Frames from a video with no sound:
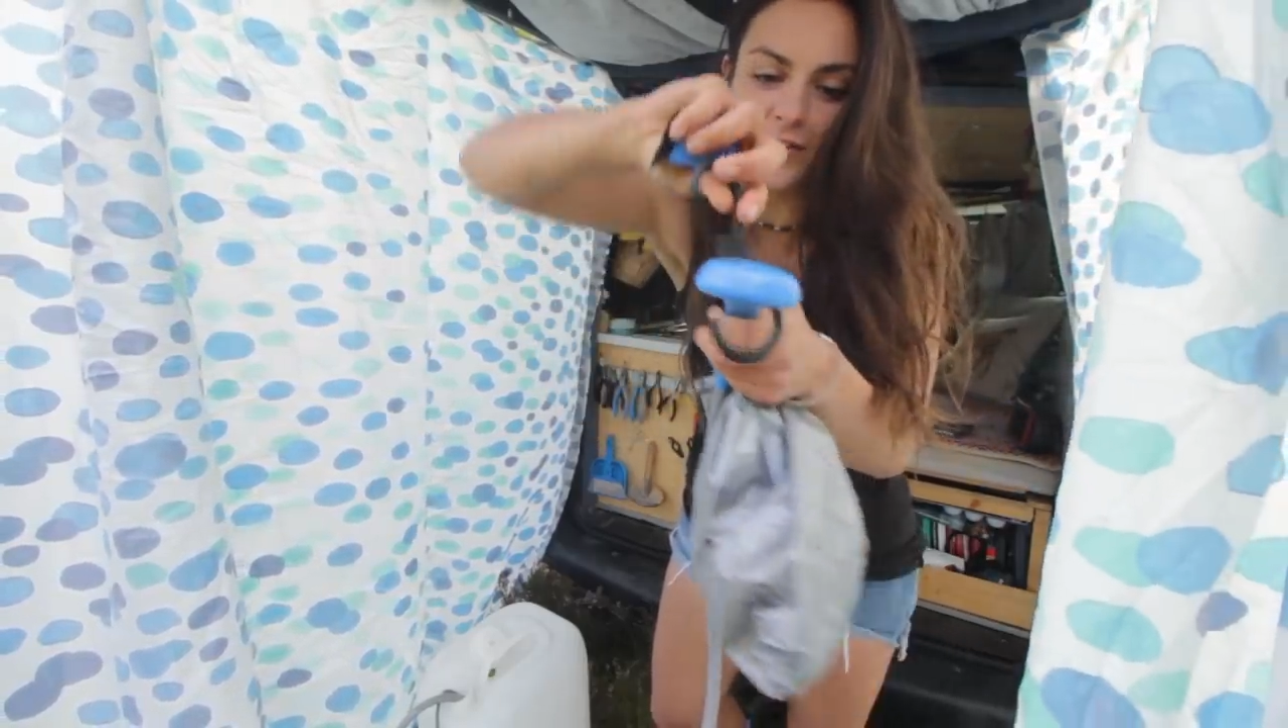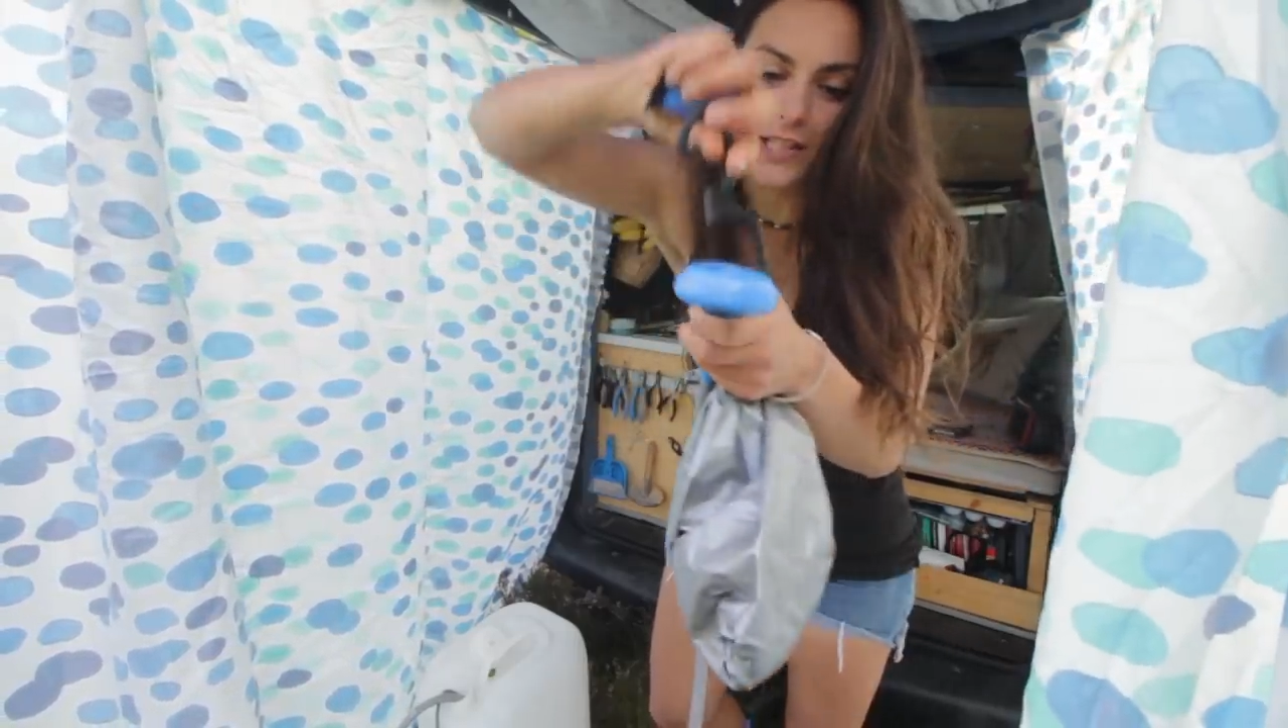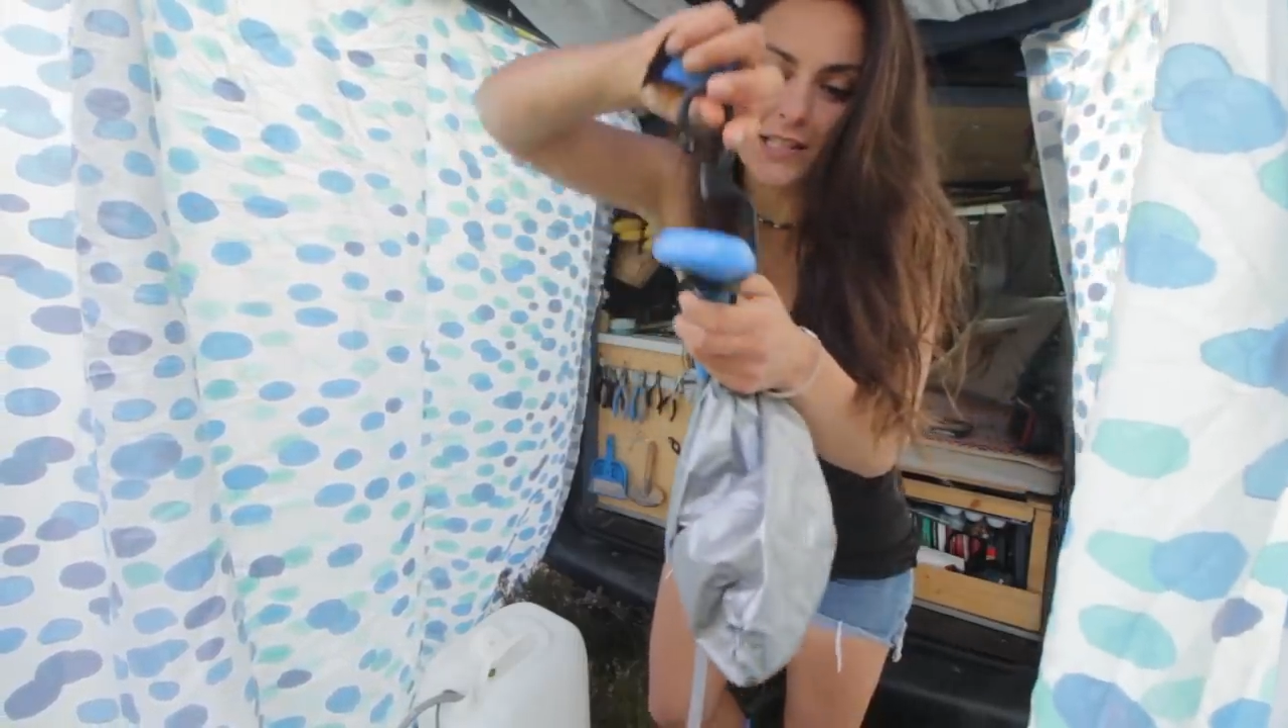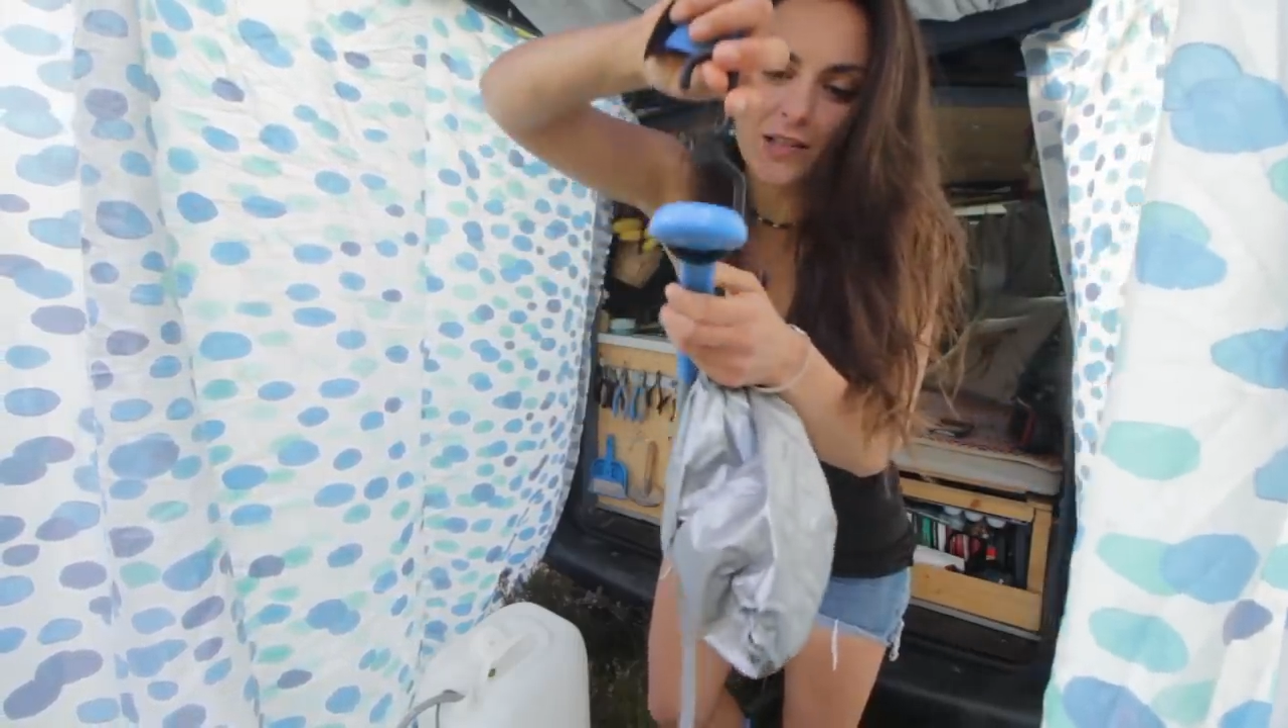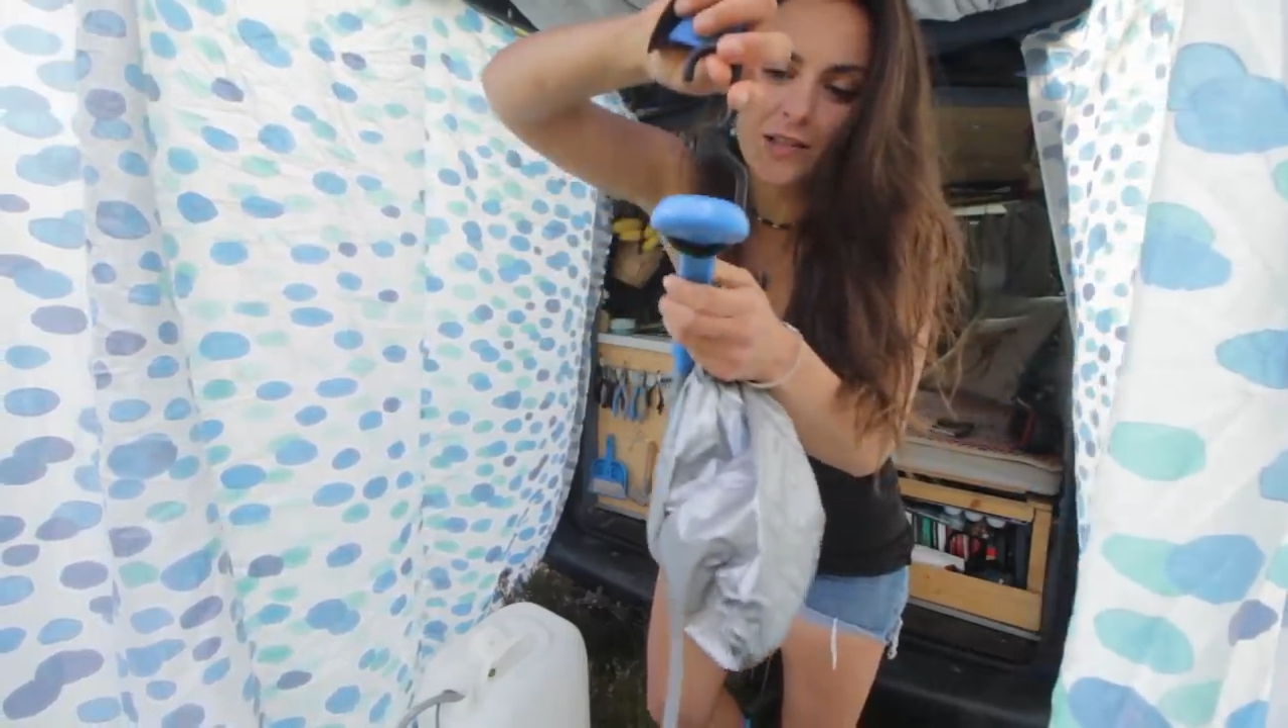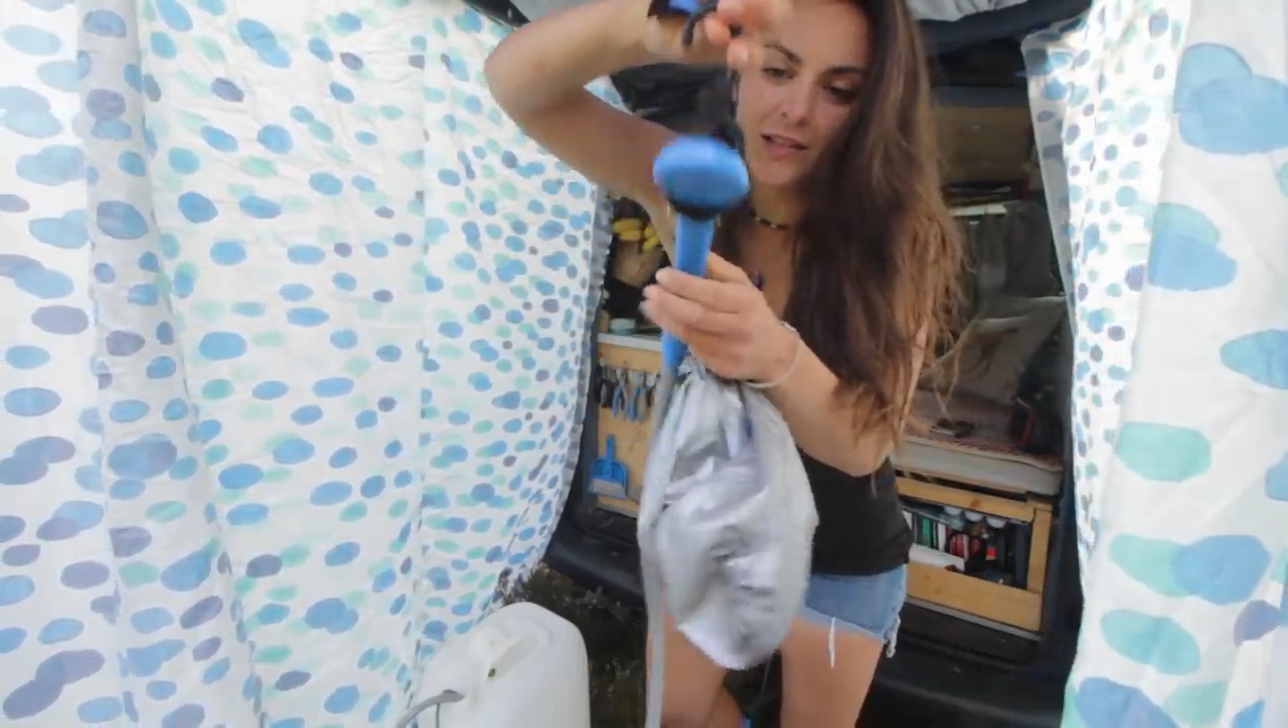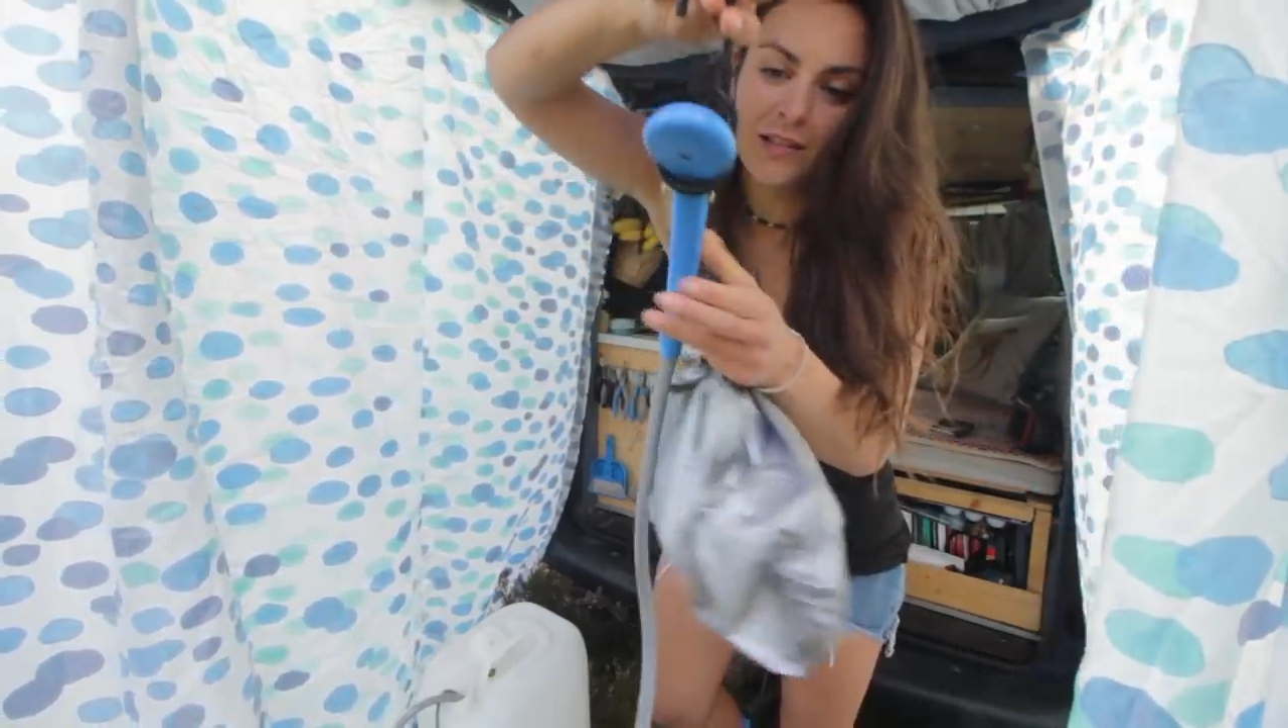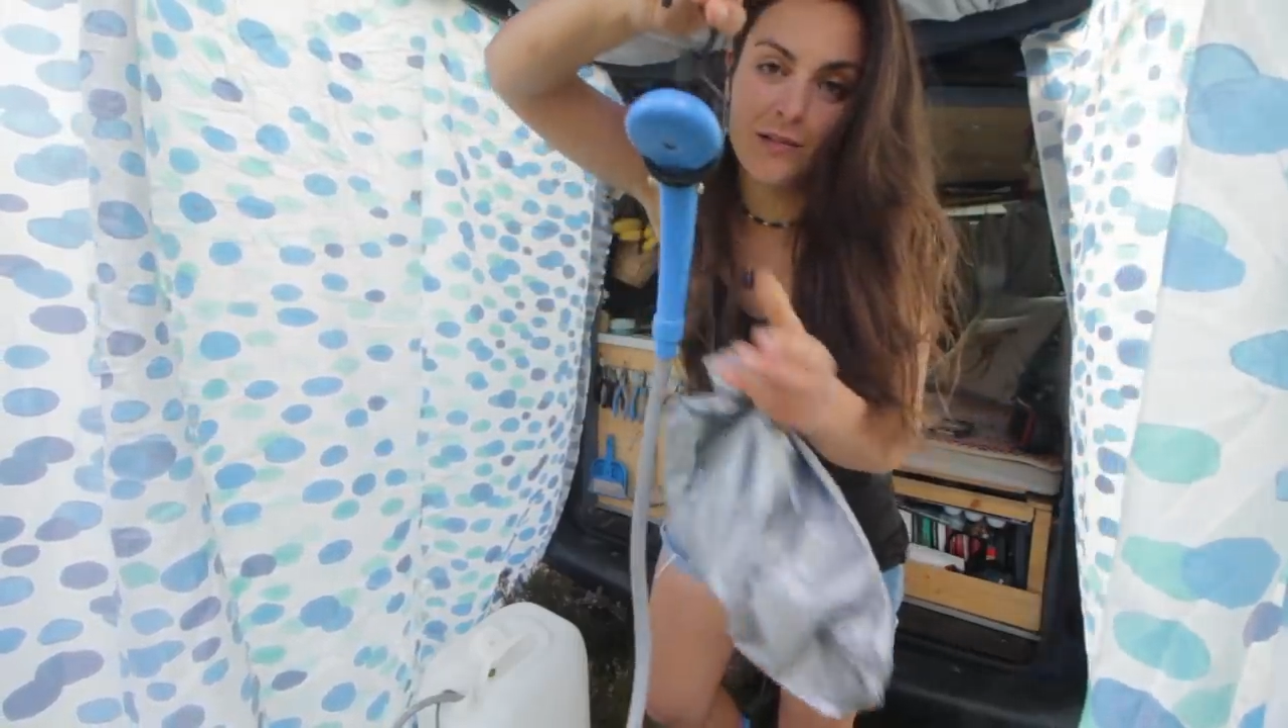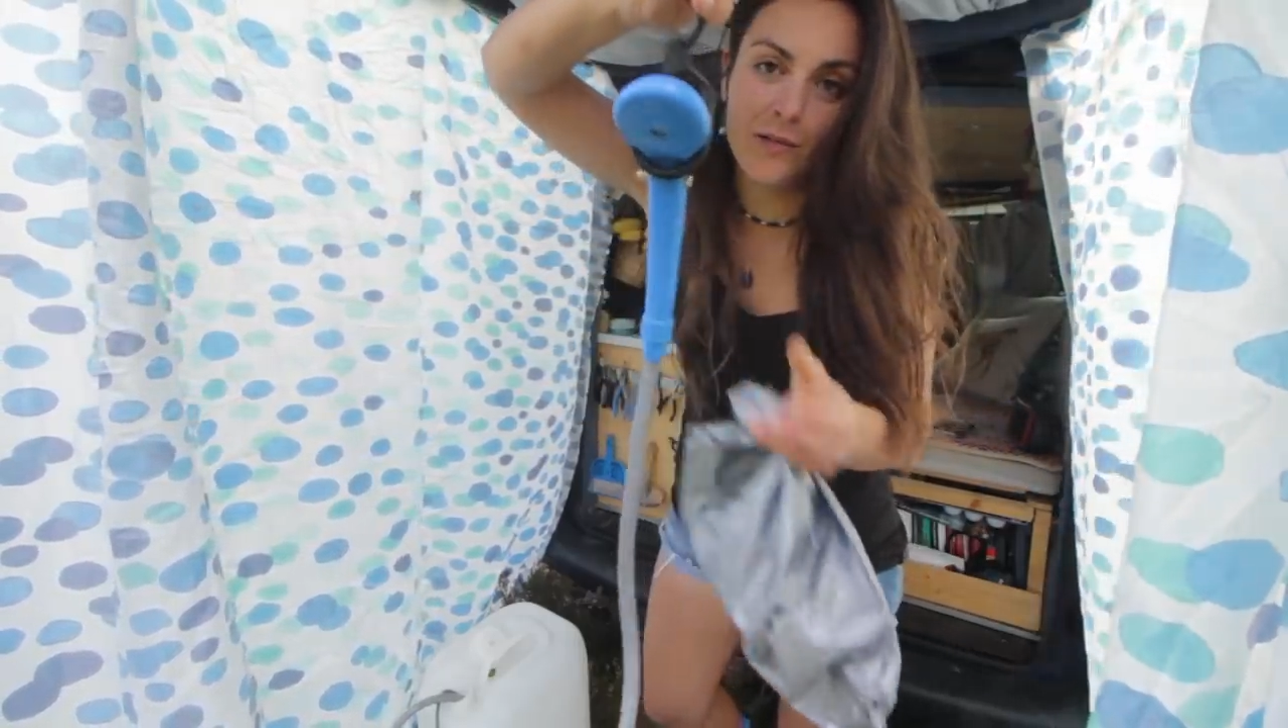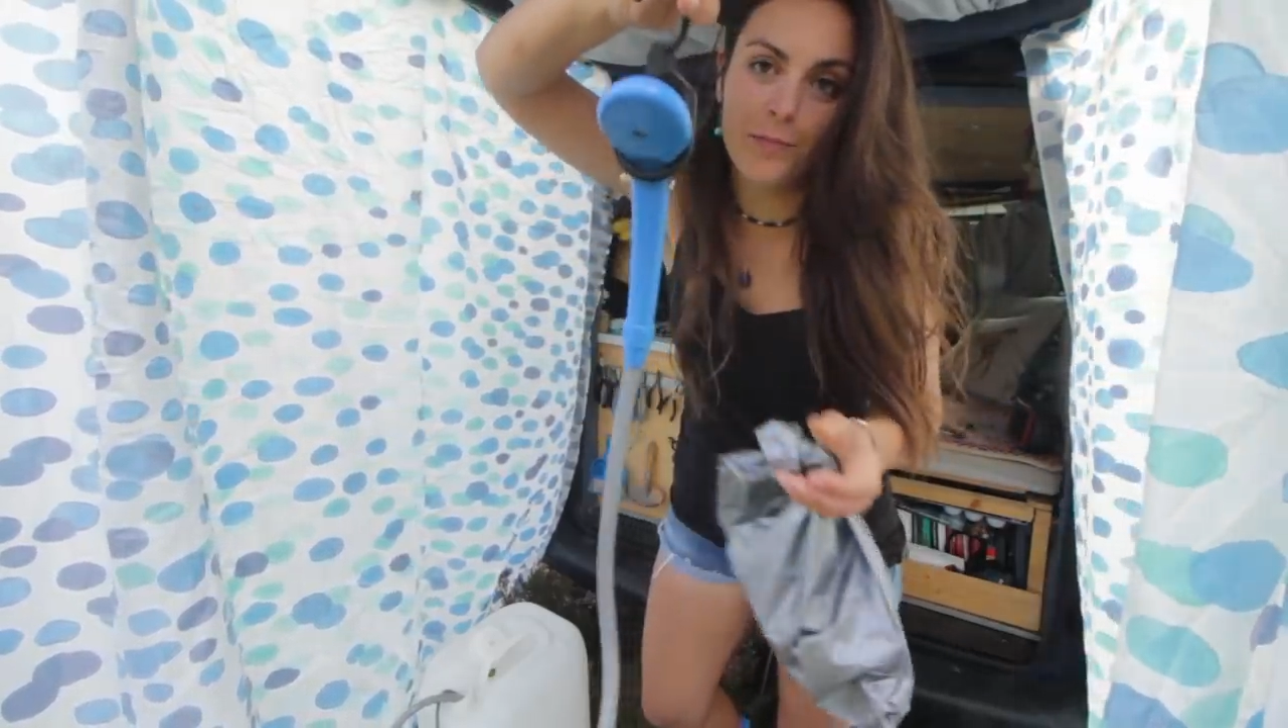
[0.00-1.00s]
just
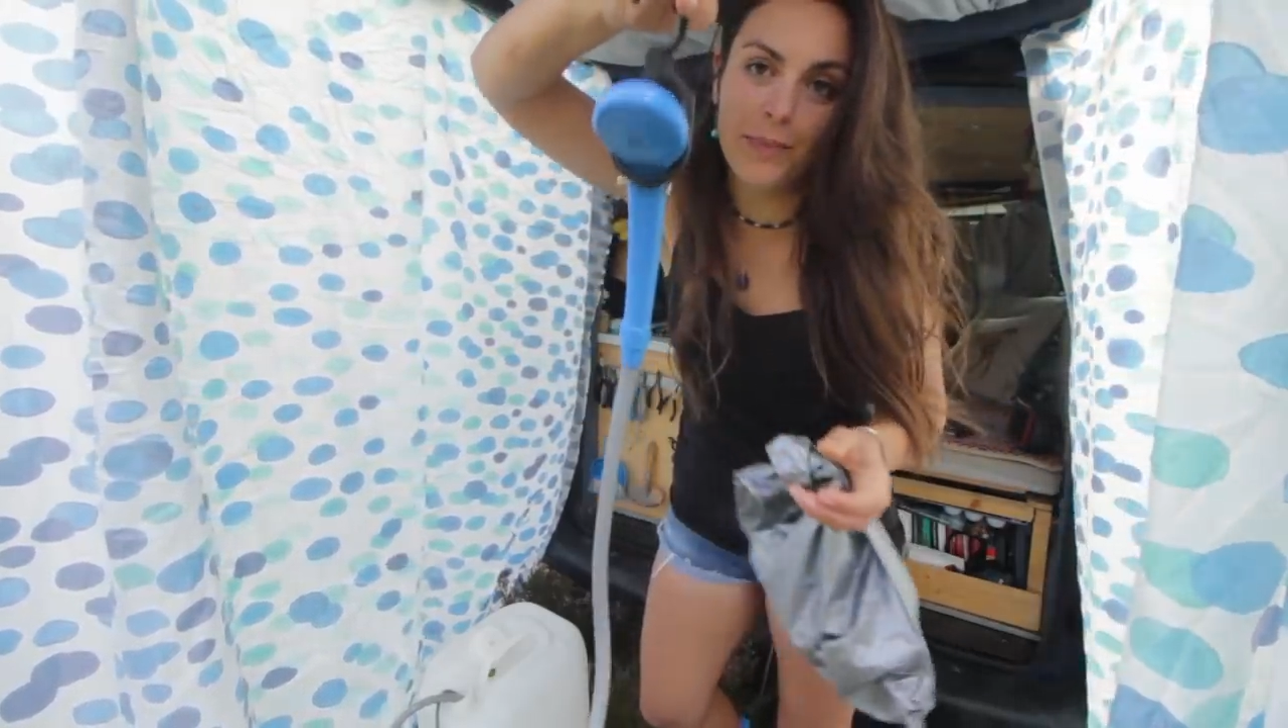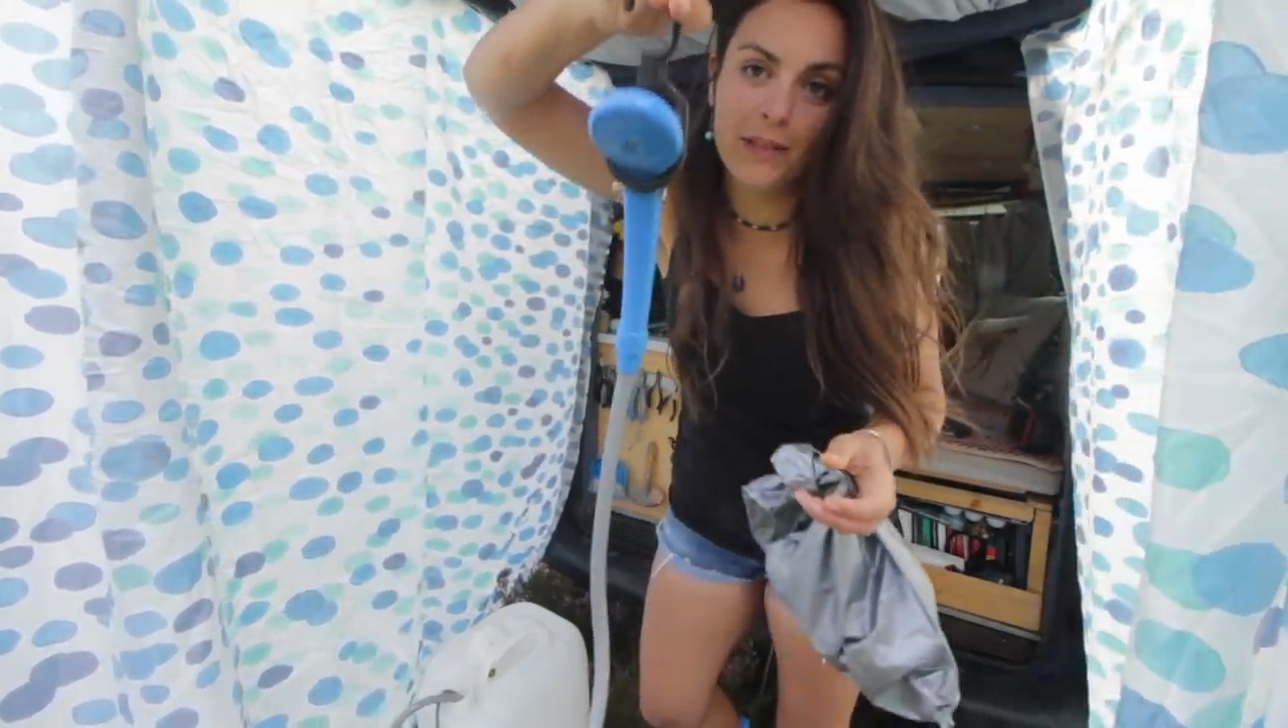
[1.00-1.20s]
whoop,